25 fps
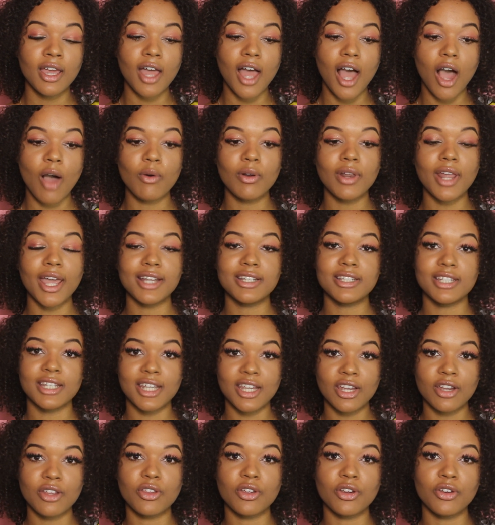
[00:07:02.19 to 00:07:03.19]
I would like to
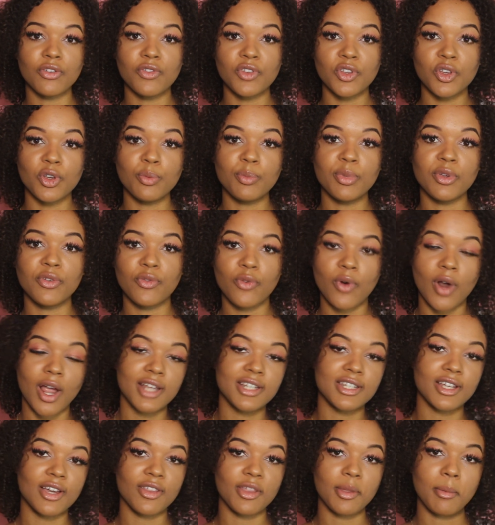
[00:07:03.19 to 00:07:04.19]
hear their view before I
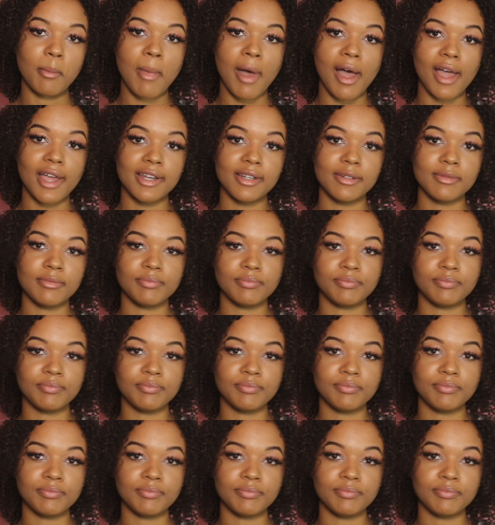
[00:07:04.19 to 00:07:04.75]
tell them mine.